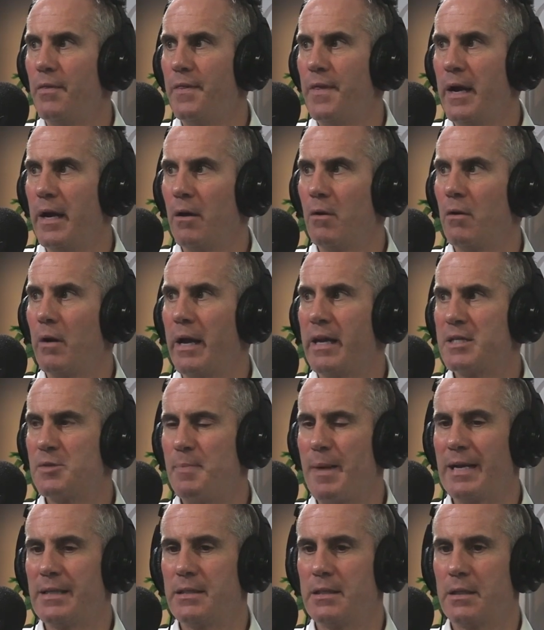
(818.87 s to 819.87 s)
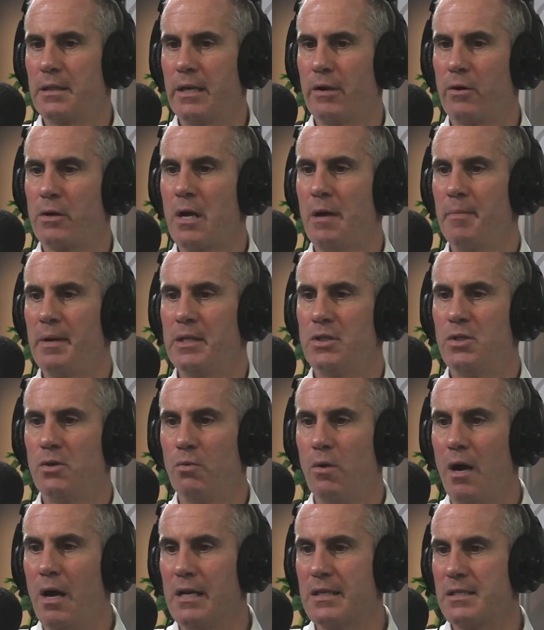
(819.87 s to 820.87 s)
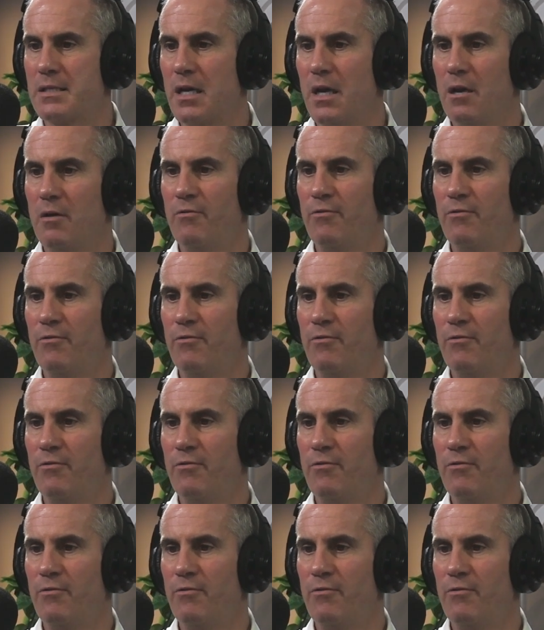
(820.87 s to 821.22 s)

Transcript: They're coming to us